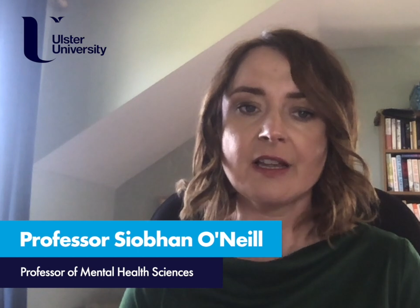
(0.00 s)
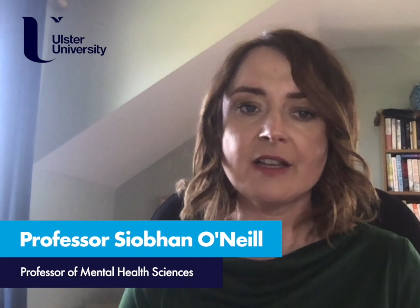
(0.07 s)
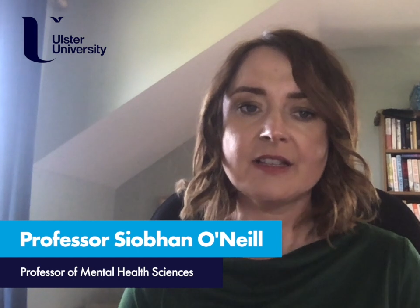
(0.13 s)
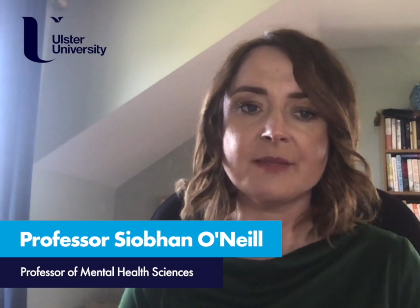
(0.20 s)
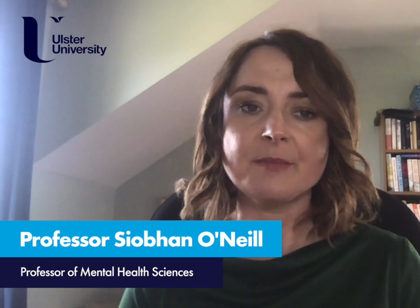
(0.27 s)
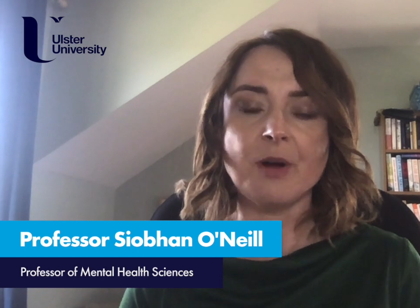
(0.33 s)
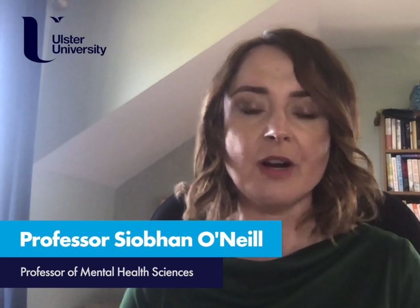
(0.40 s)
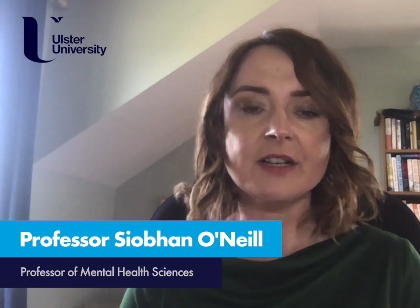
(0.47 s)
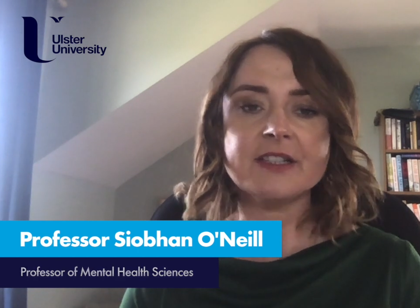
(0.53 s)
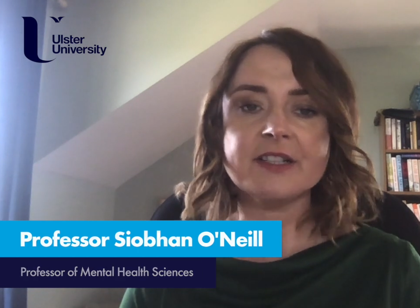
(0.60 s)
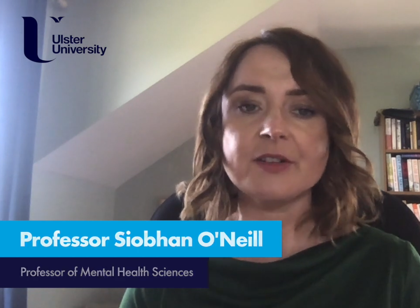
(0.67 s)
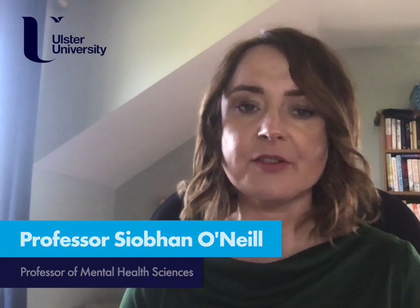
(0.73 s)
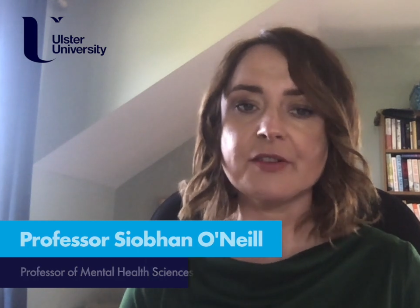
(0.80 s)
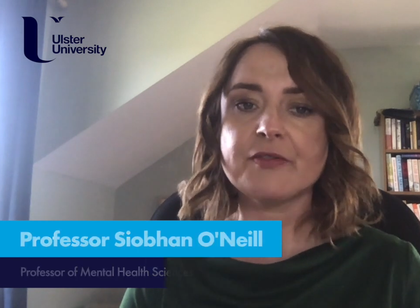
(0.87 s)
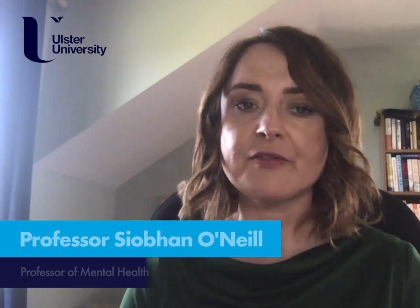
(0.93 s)
Samaritans are
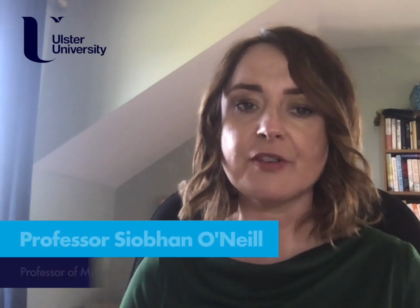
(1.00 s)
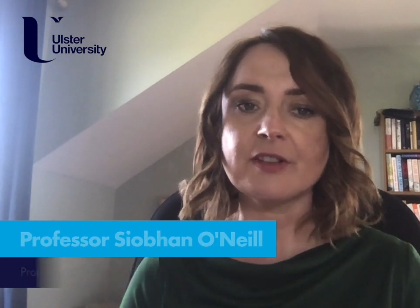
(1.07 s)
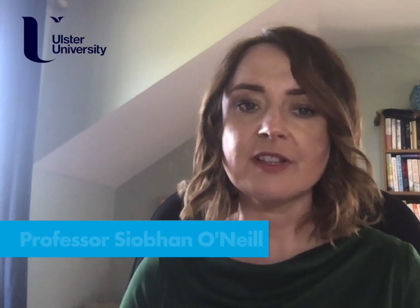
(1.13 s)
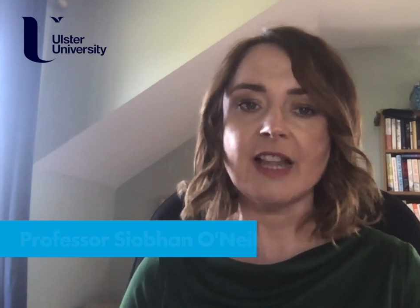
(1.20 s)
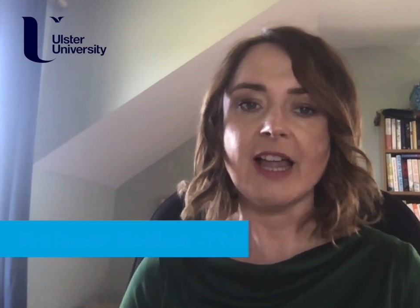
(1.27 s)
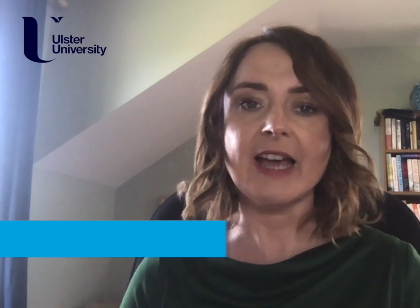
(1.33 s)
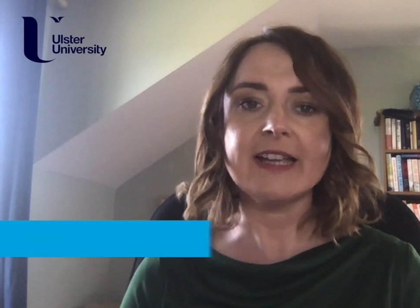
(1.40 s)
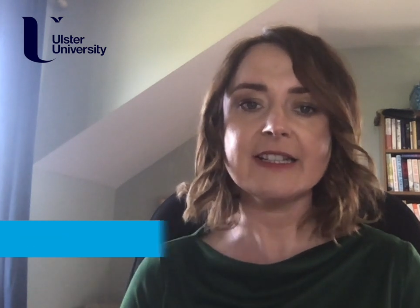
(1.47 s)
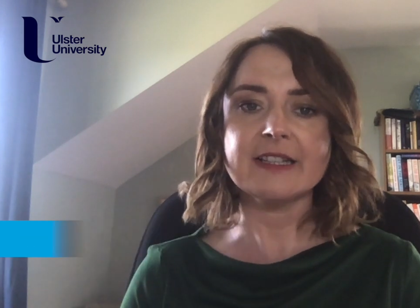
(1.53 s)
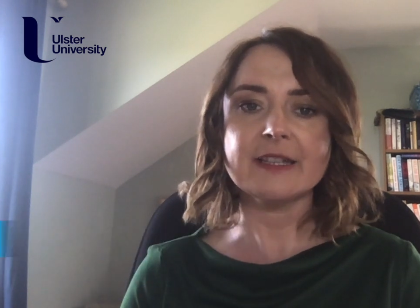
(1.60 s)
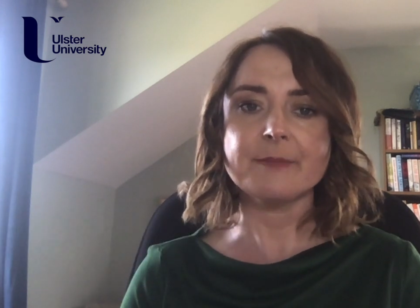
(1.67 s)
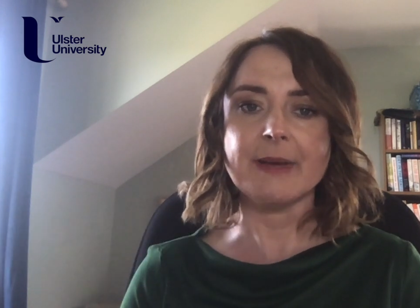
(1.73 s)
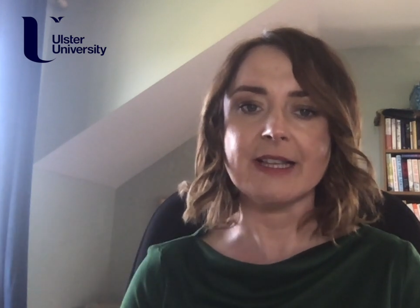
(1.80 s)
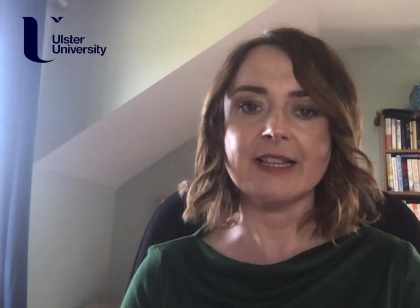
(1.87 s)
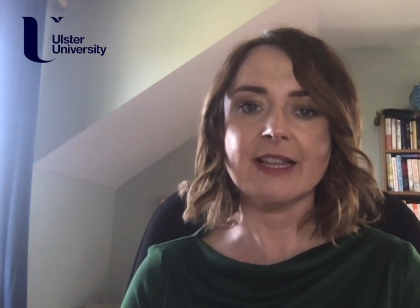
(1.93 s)
at the front line in the
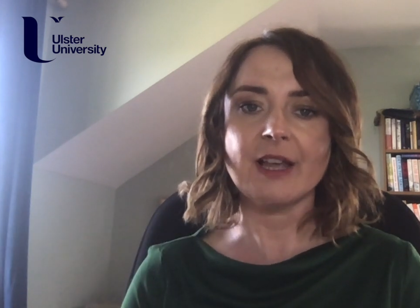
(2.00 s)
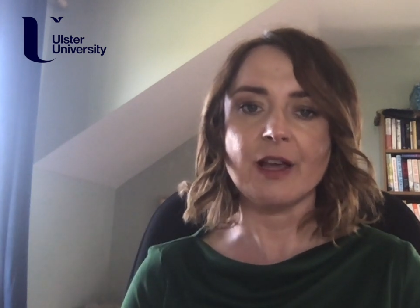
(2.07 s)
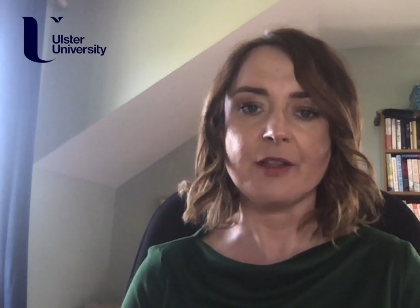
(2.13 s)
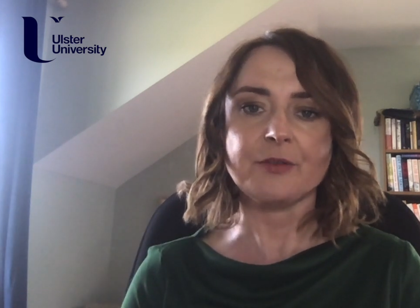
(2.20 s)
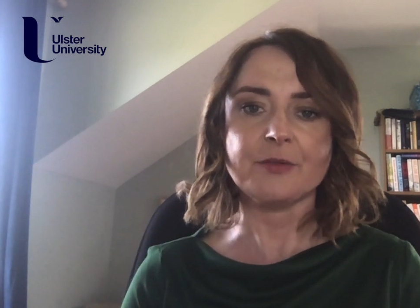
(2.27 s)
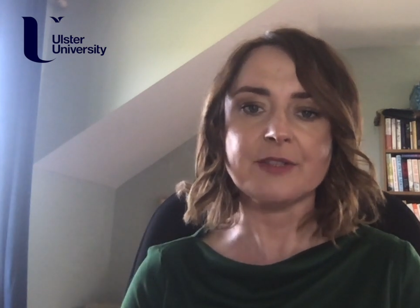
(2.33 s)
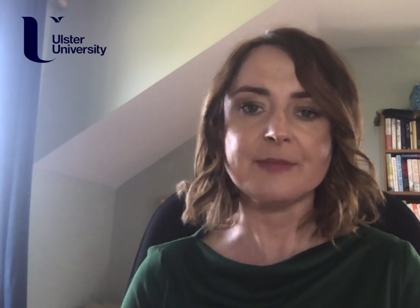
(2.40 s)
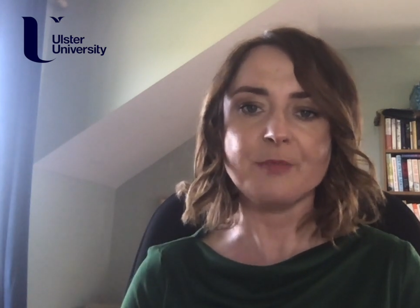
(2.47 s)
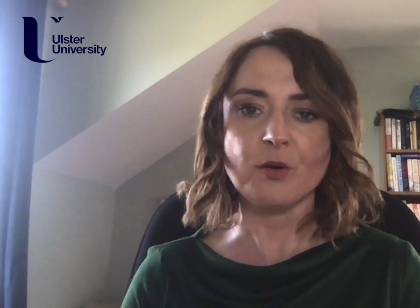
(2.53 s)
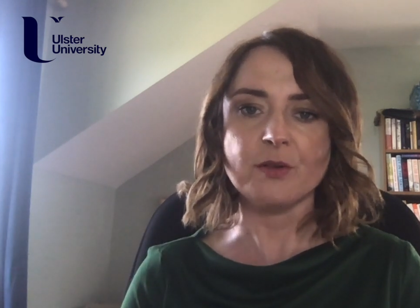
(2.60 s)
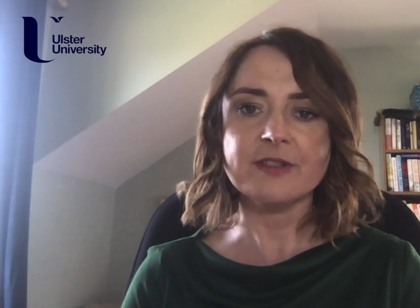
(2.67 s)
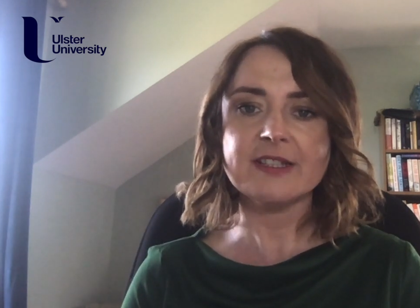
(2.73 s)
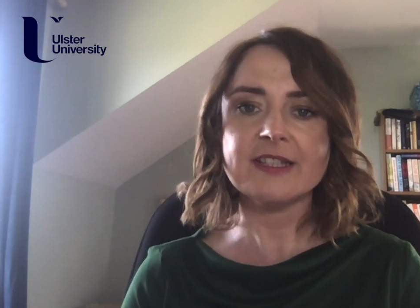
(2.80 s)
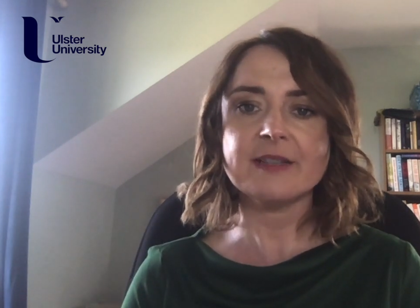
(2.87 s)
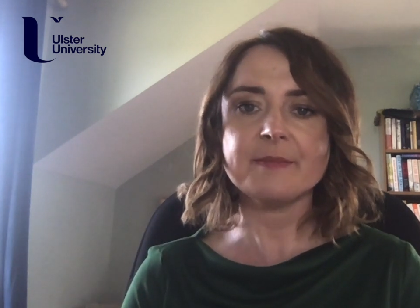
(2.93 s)
mental health
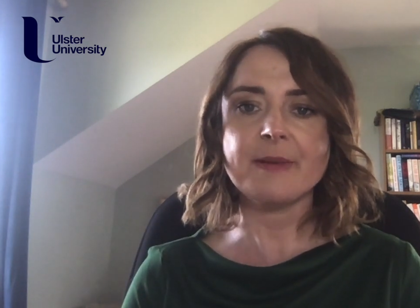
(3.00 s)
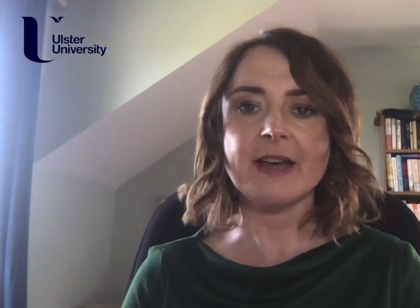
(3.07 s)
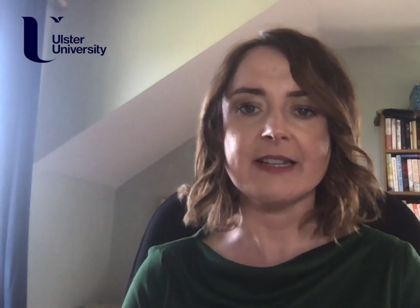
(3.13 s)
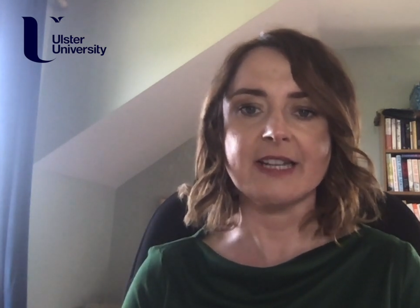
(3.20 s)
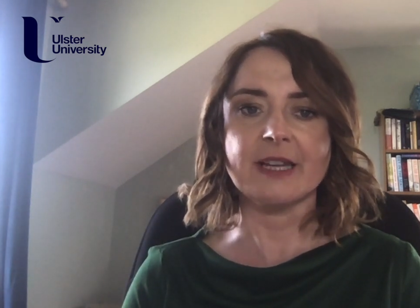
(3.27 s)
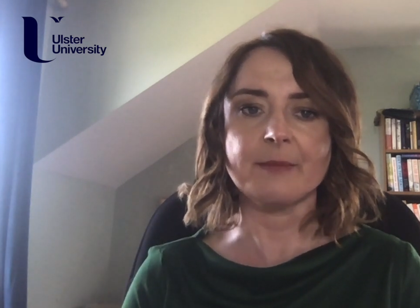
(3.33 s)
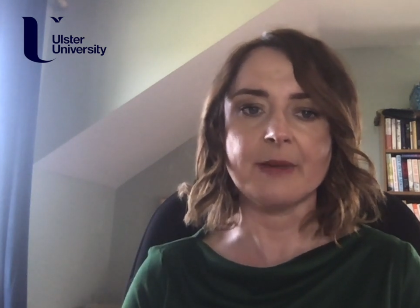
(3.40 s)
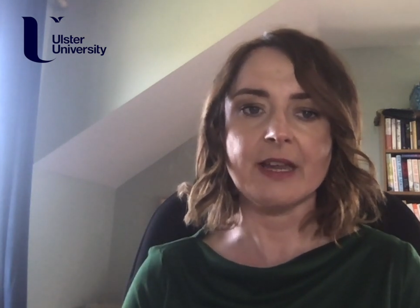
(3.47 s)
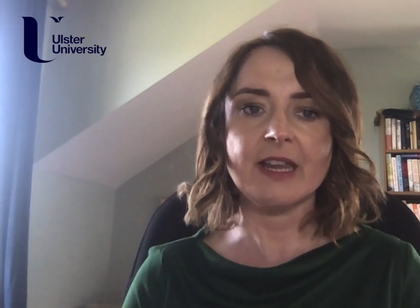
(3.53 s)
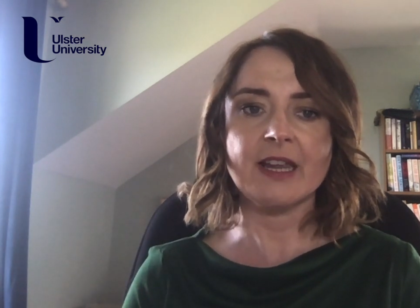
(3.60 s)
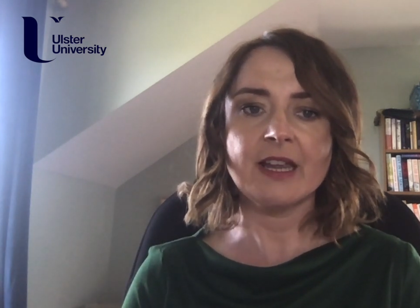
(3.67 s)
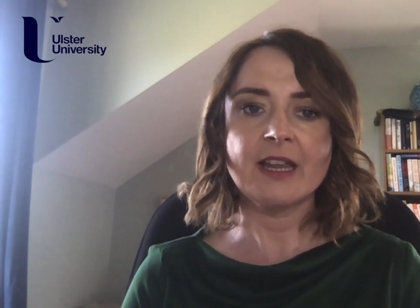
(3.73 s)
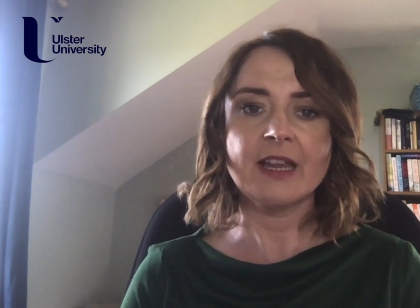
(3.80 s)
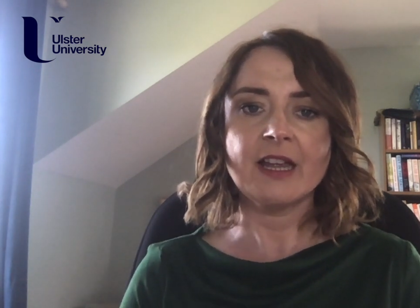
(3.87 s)
response to the pandemic